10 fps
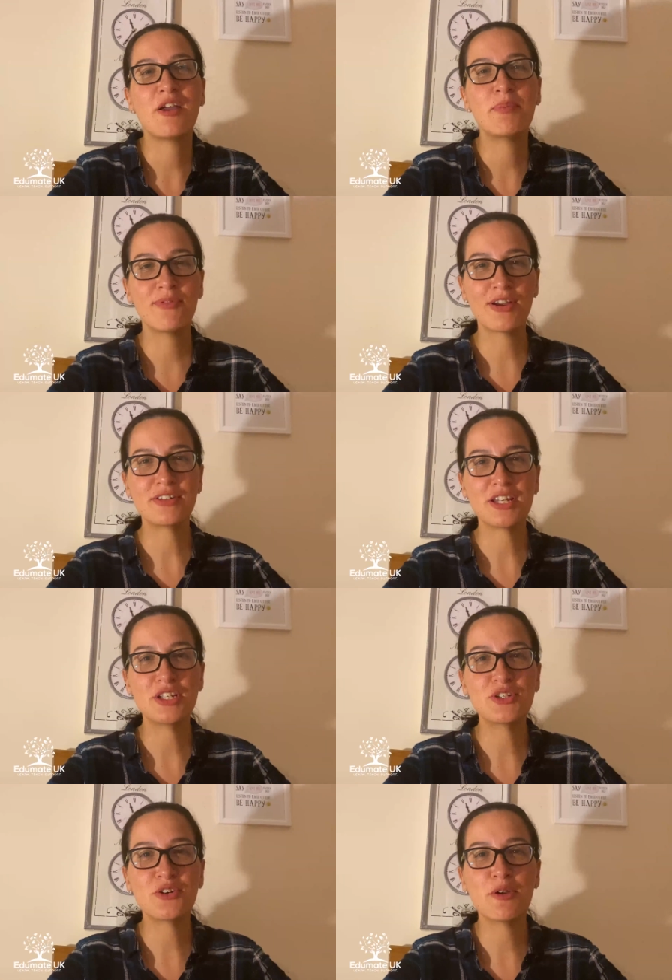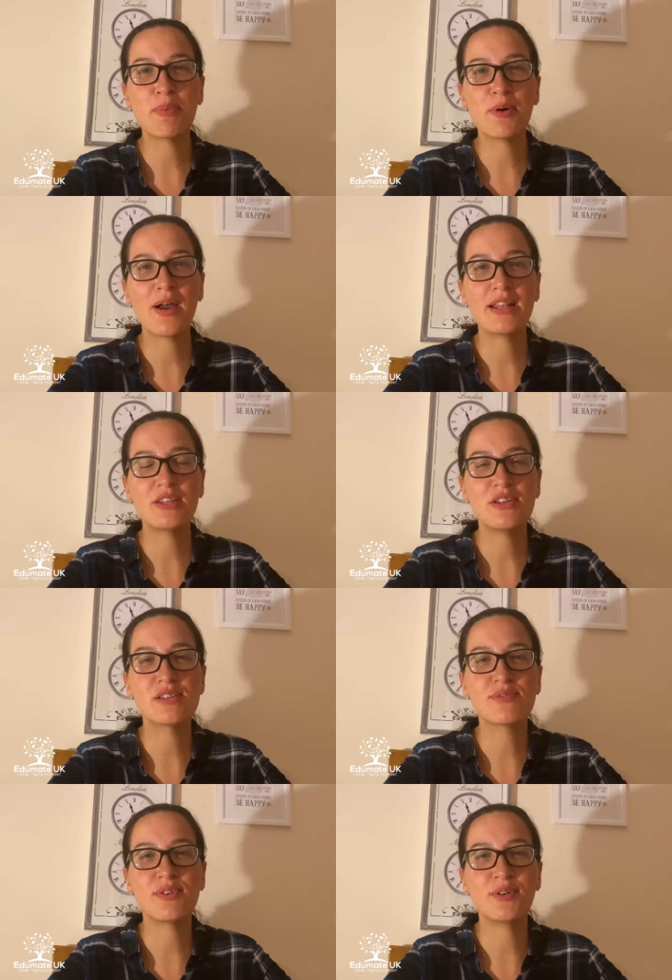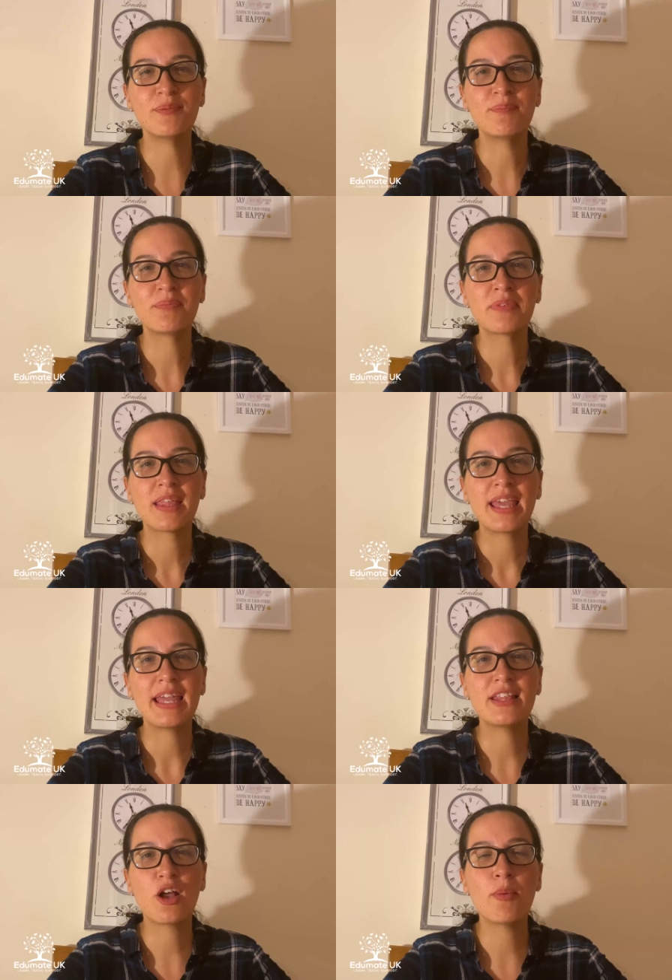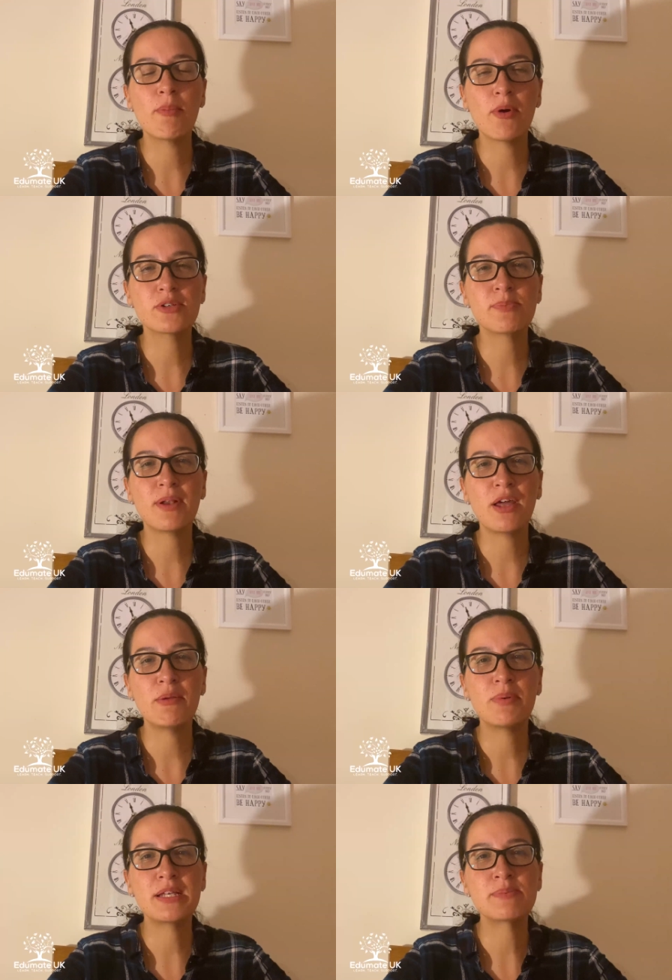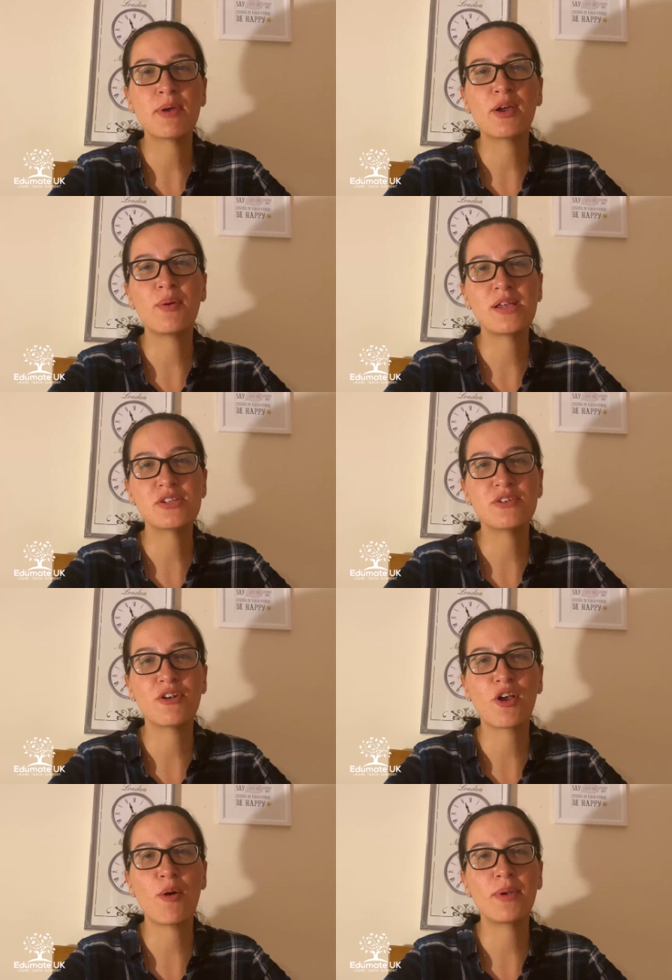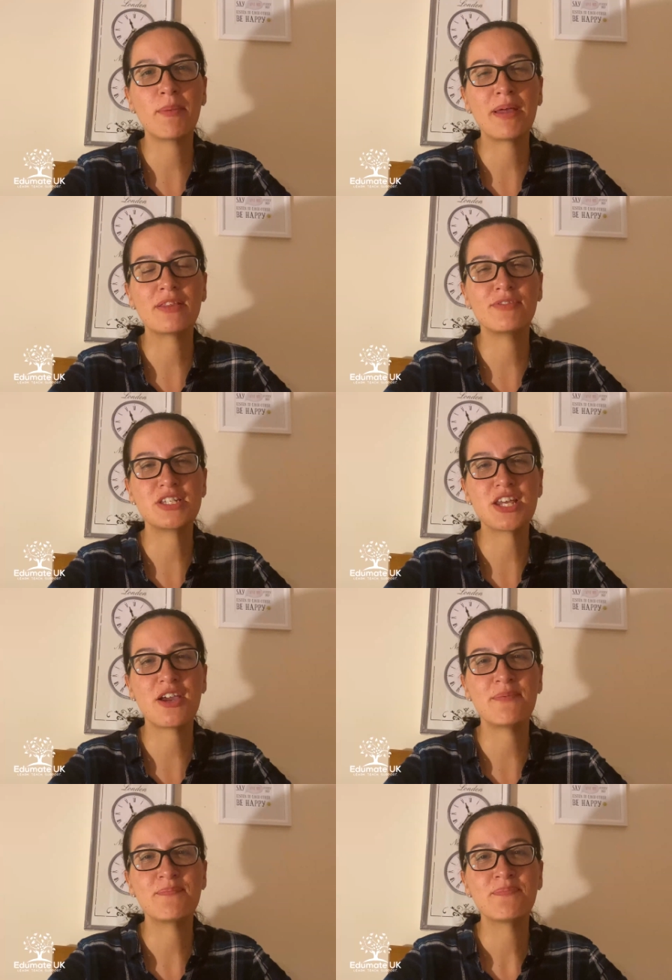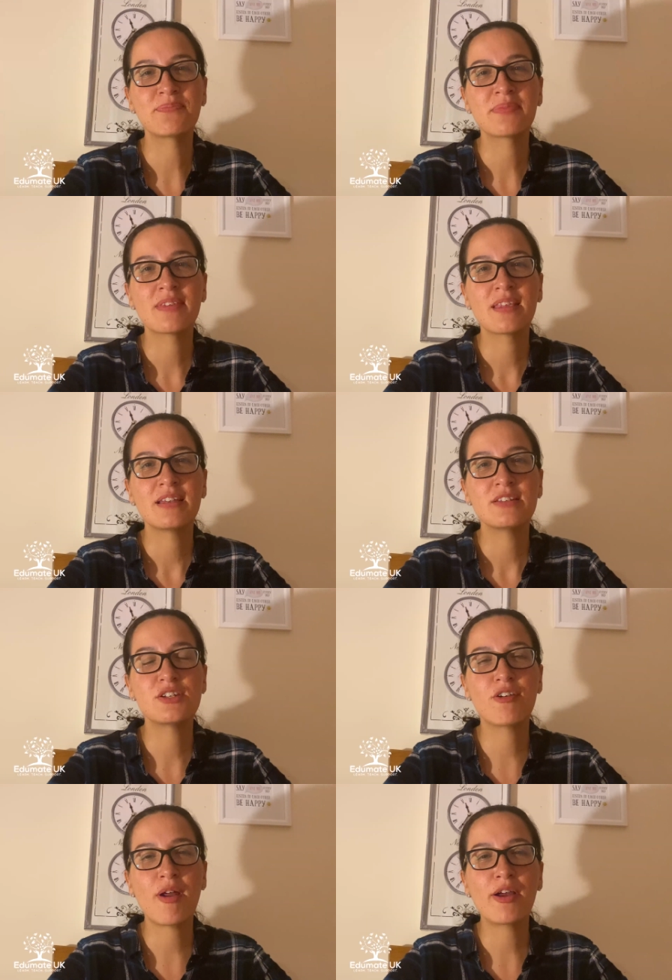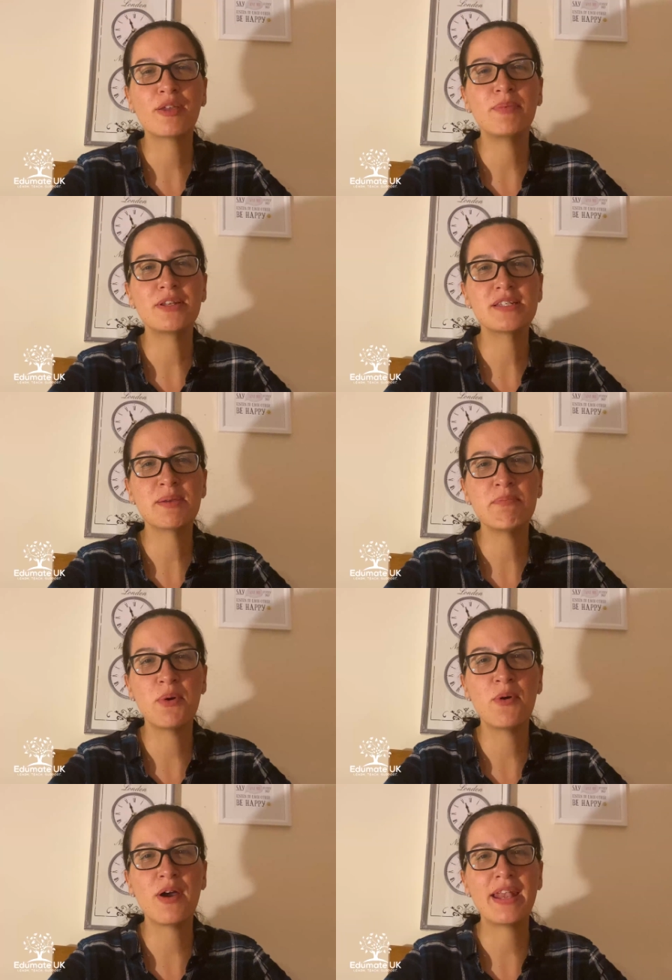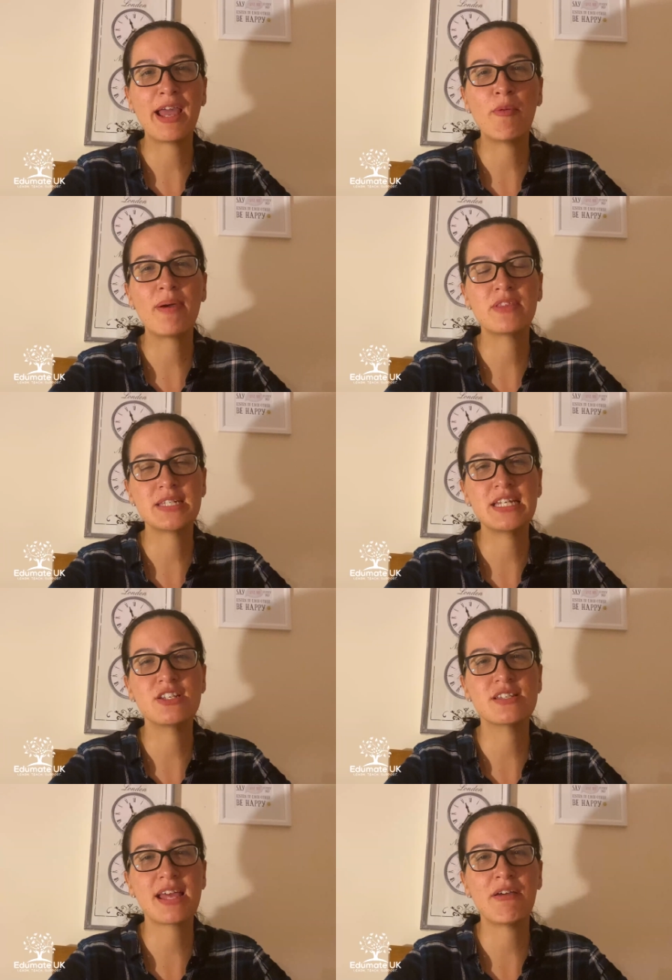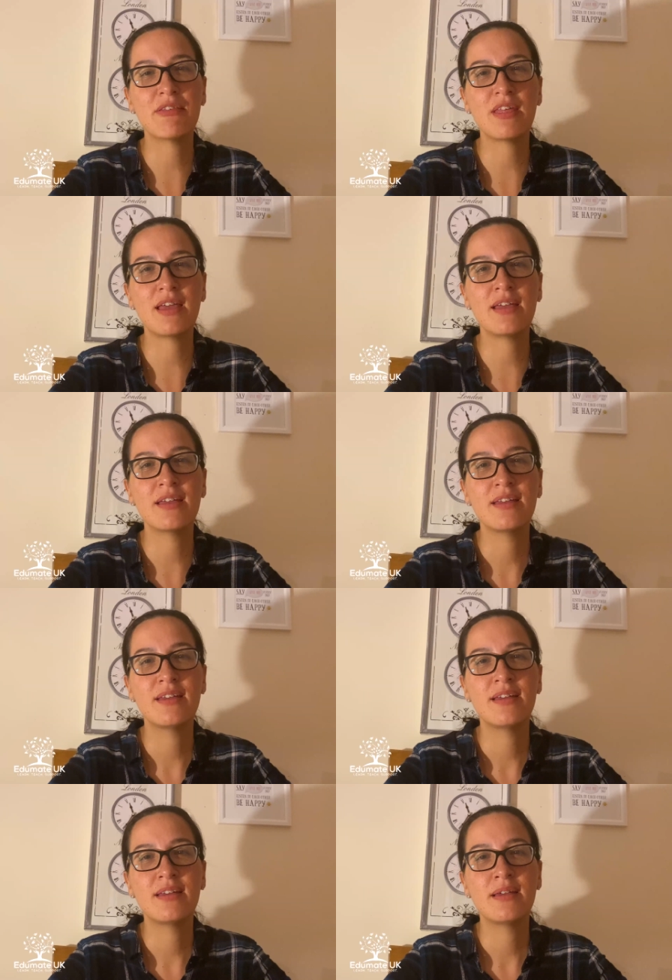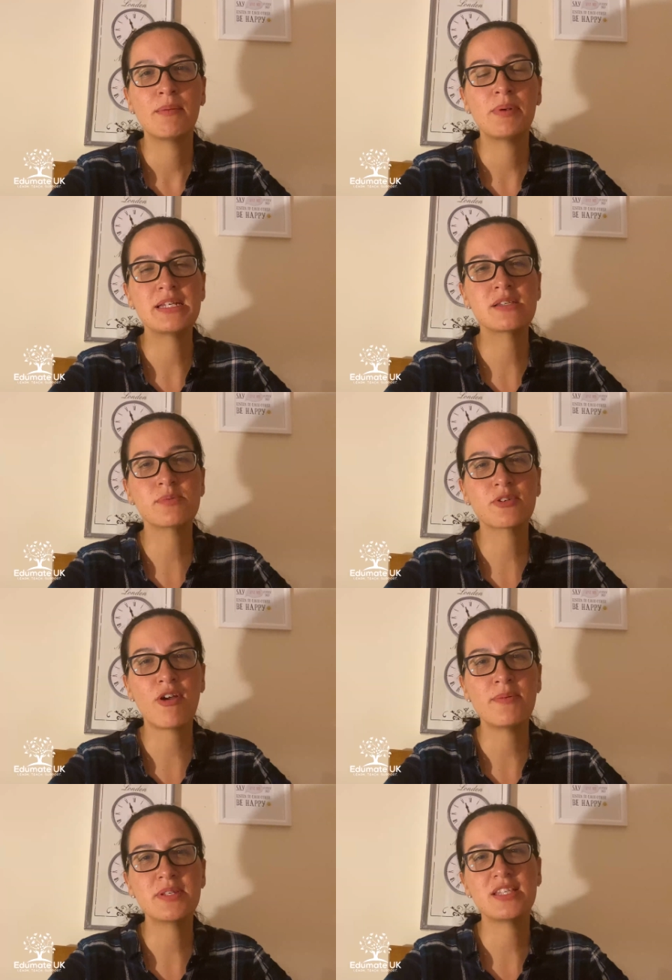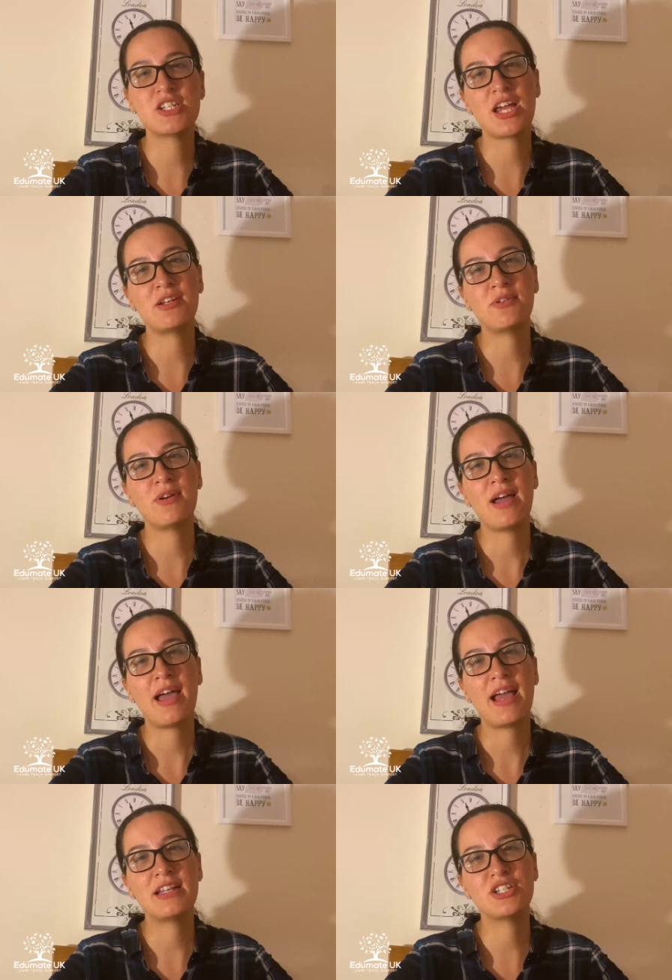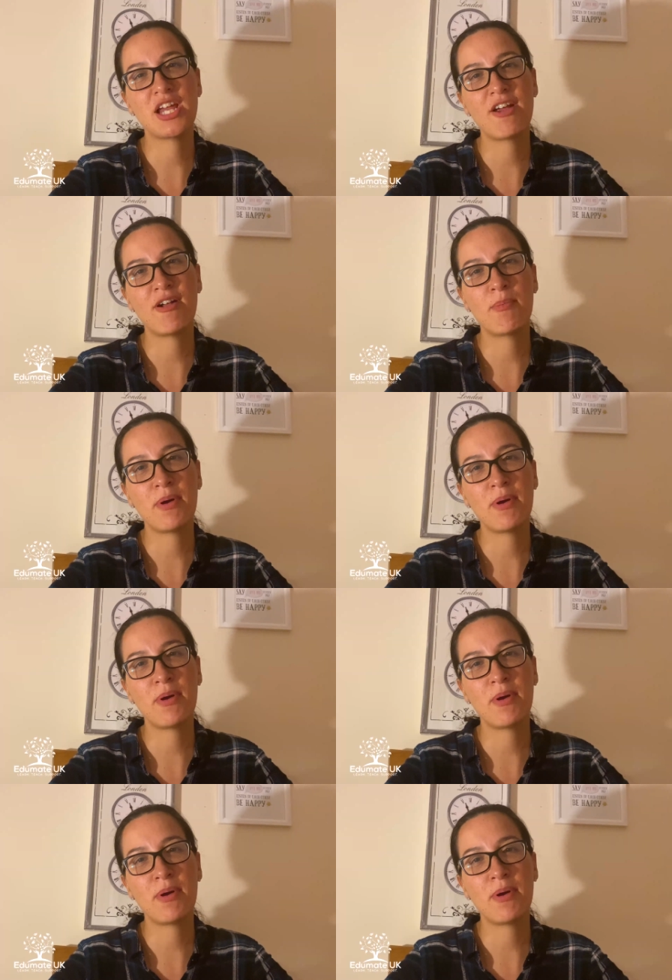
I hope you found it enjoyable and useful. In the comment box below, please put a question or a comment about the video. To grow our community more and help other teachers out there, please subscribe to the channel and share our